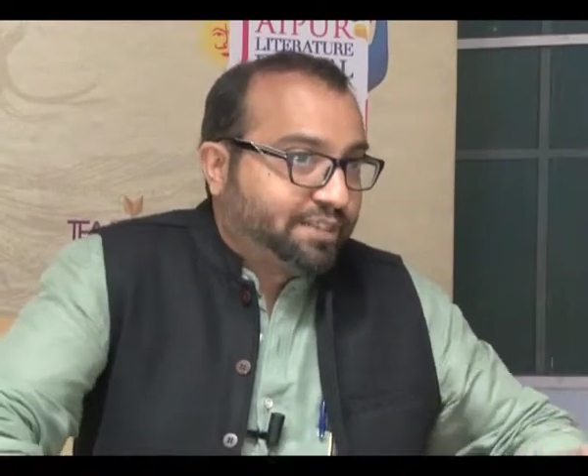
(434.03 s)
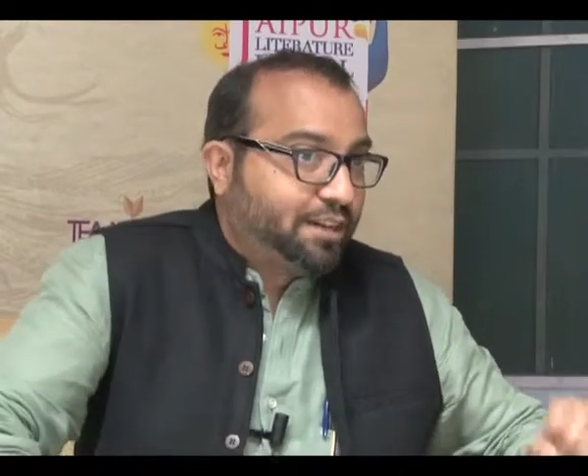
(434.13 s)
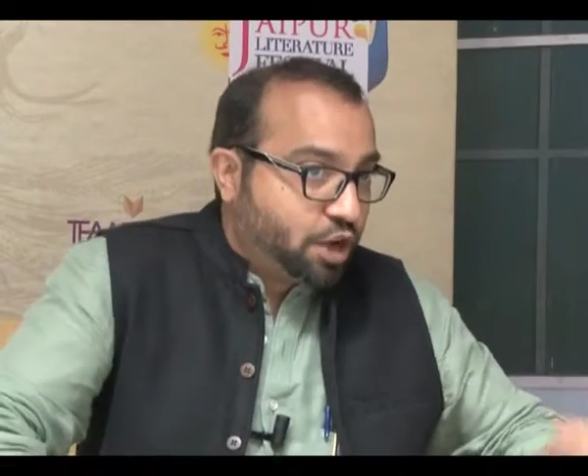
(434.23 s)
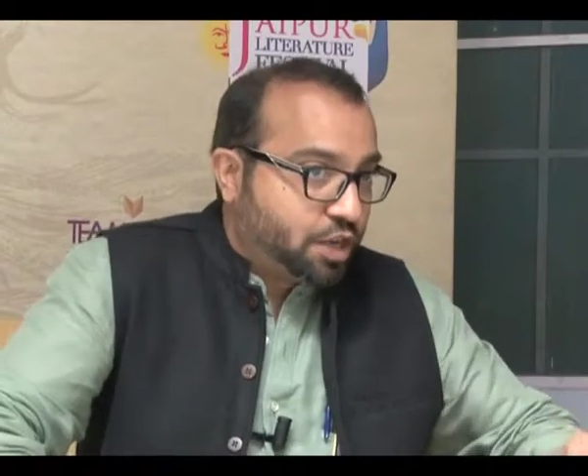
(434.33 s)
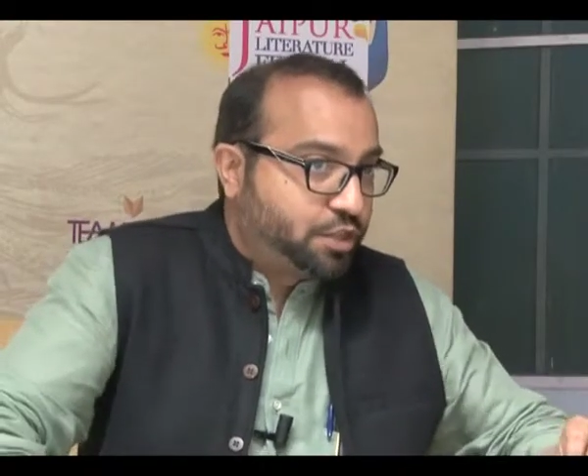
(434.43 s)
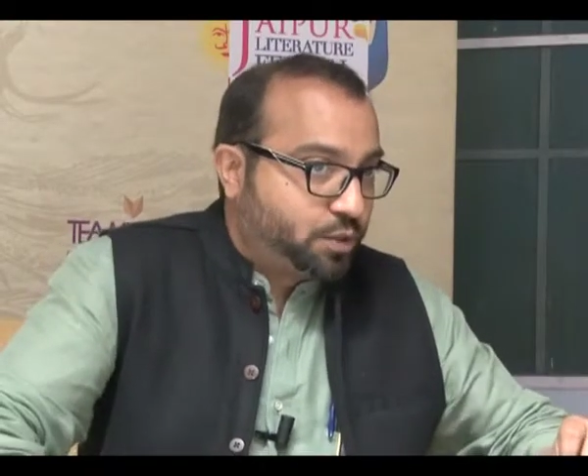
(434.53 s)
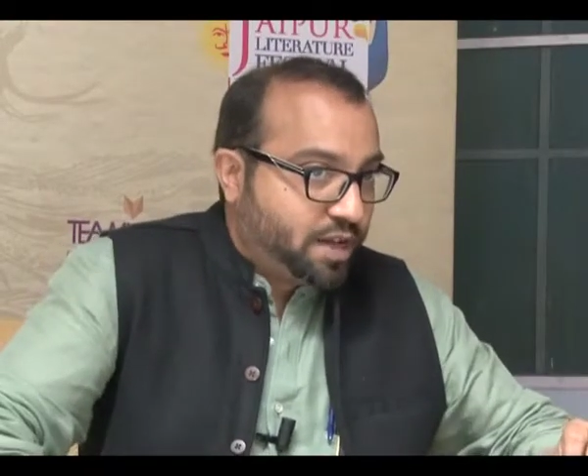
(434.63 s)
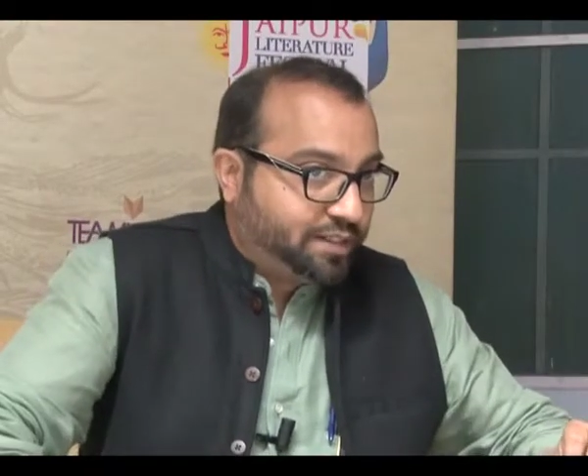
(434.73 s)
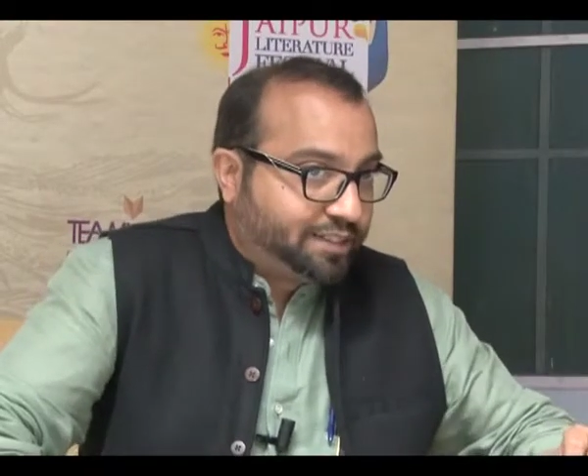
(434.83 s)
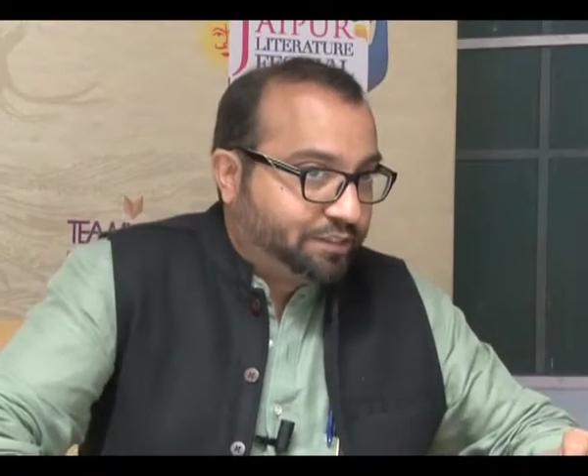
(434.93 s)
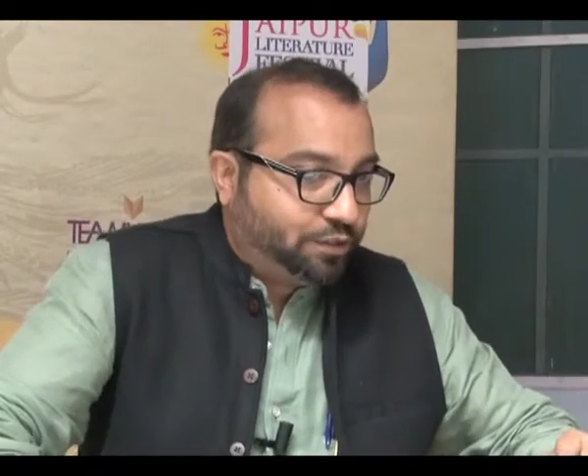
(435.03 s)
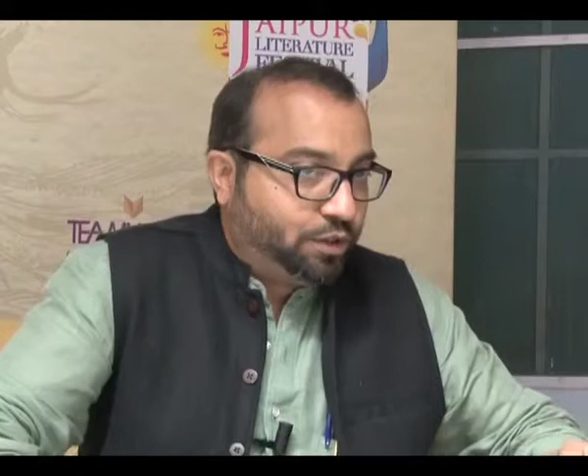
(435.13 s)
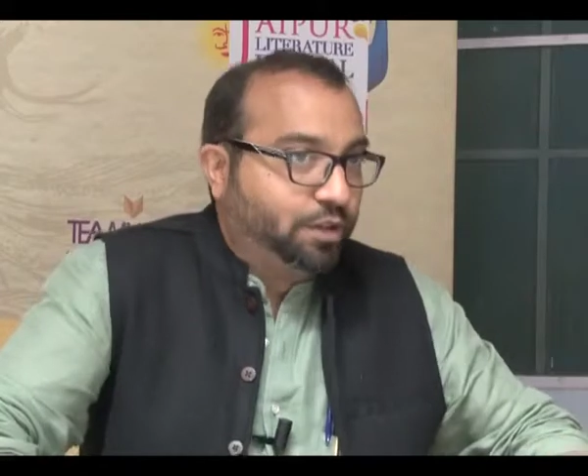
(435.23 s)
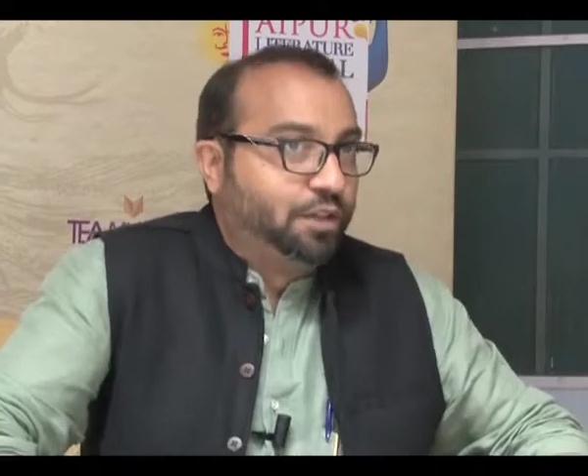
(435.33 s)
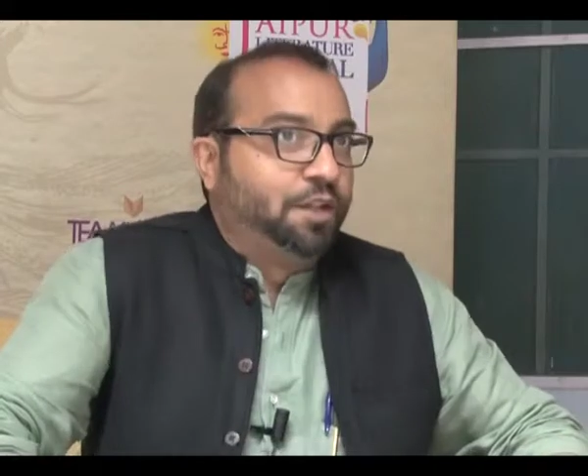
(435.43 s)
has a lot to answer
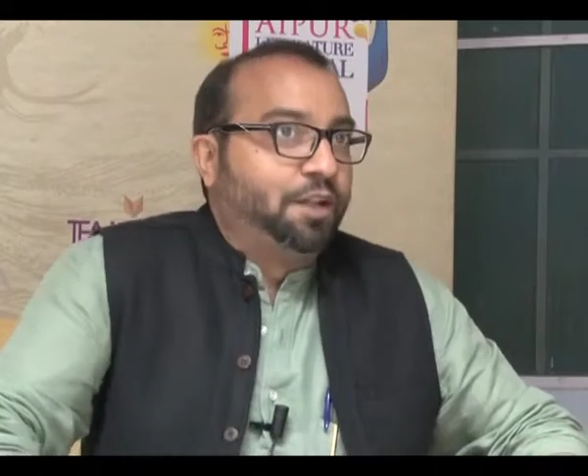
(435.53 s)
for.